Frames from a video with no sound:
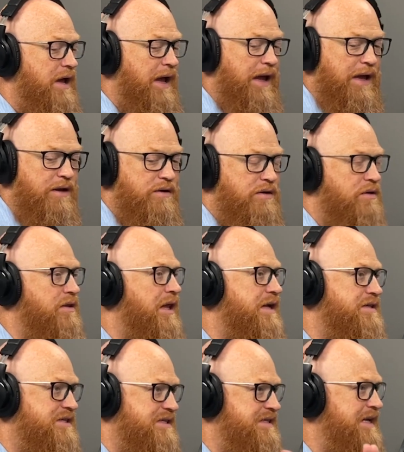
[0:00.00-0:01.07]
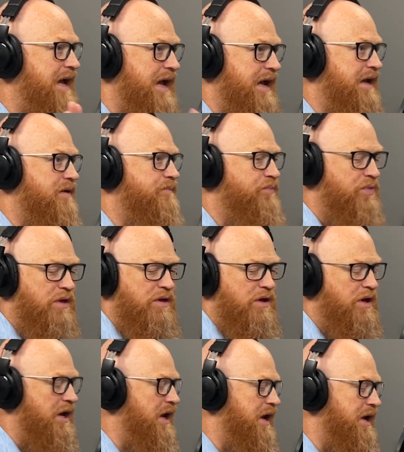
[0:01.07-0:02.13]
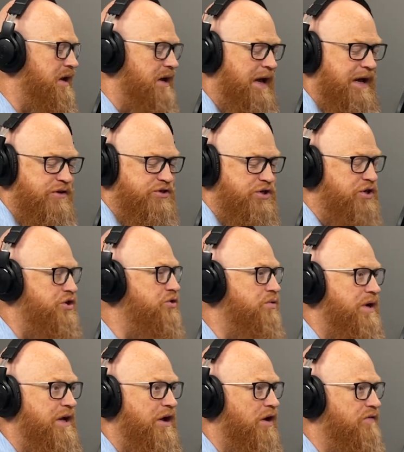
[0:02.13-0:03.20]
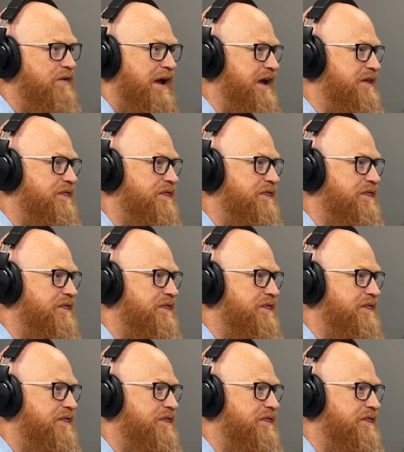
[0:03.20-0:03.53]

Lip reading: And let's say executing of a